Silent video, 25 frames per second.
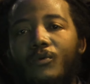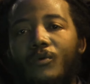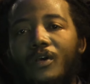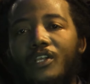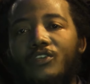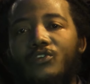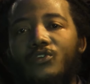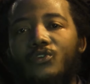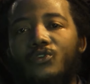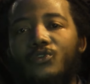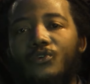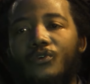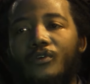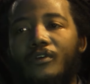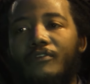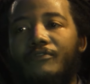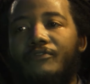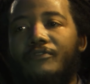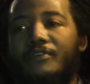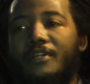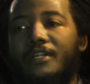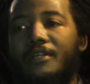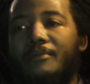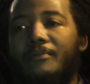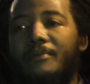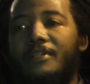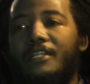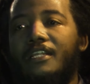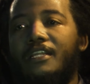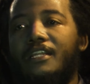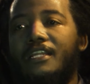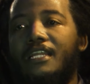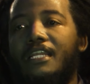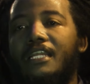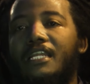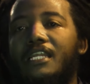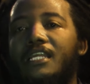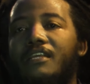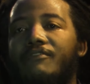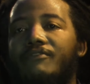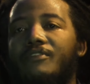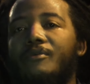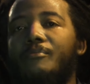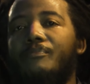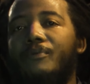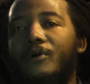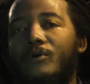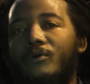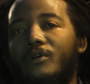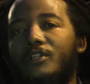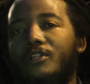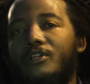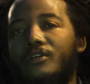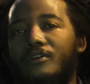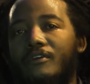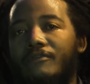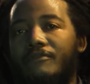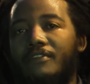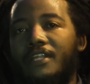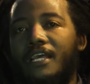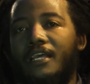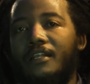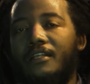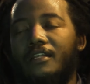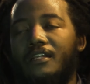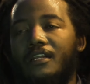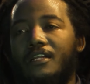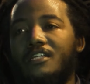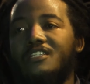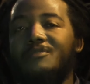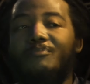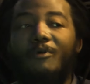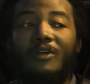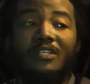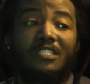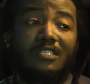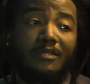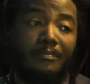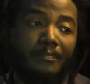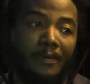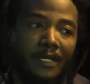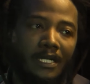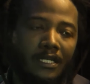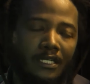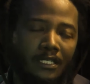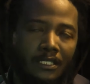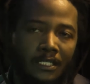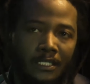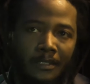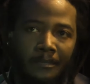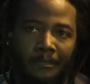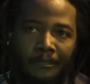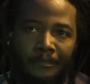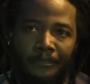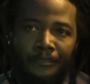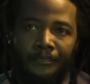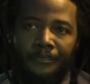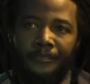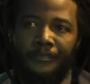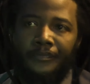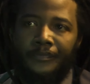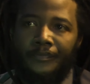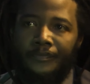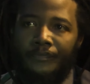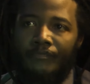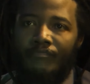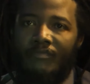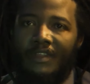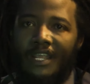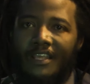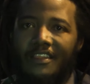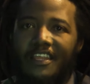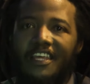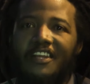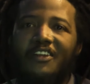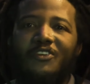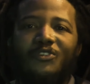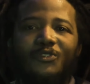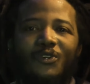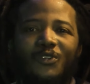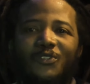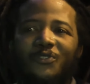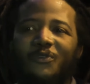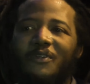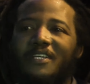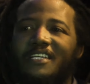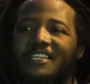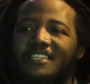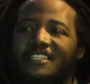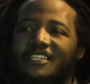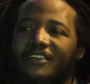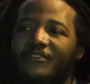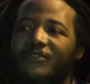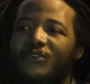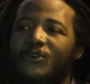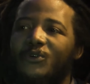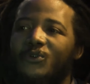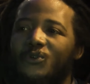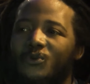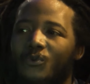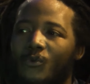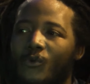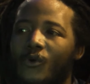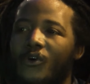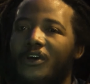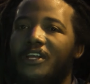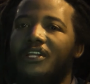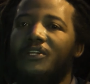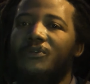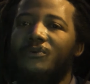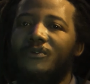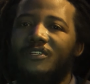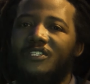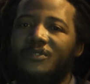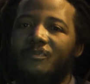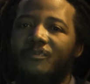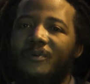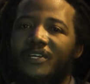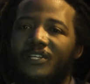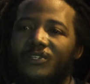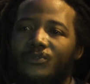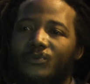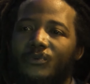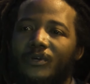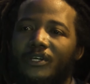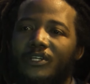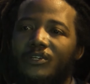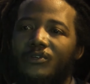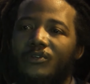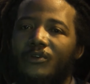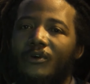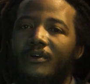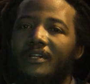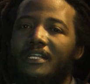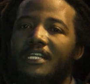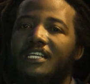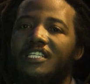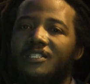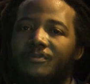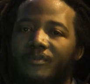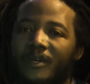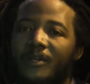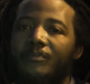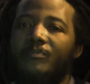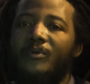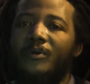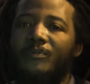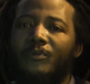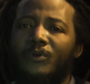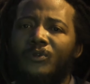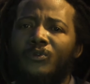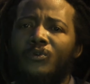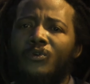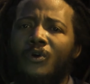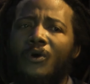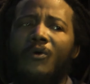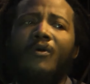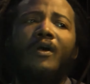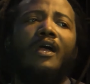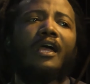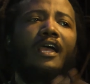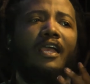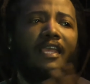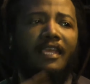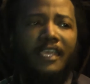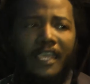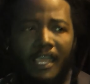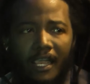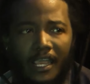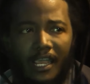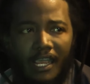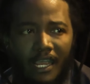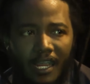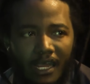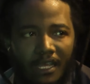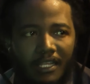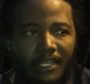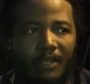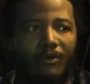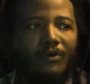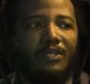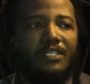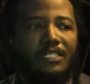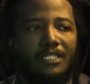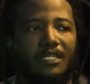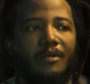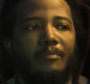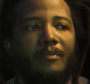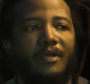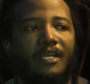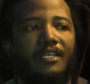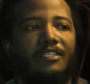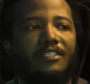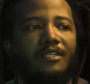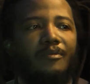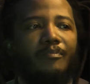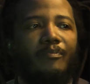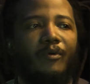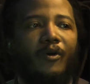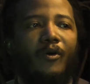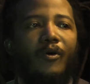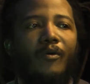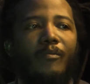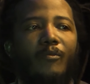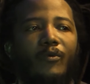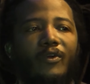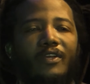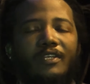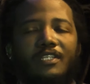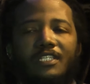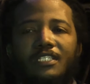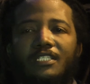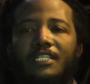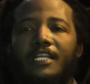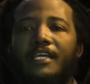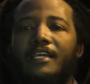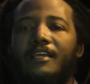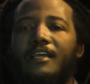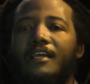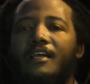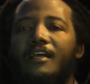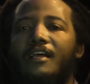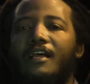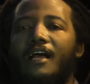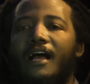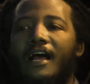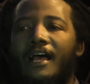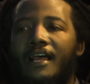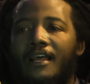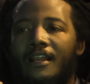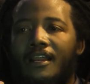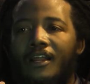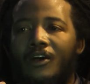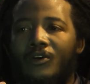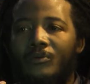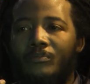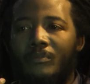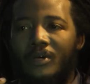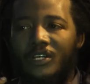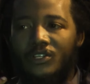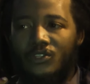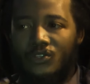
once you sort of relieve the poetry of that responsibility, then it's also easier for you to walk into a space where you don't expect people to go, yeah, that was an amazing poem. Where you just like, I allowed my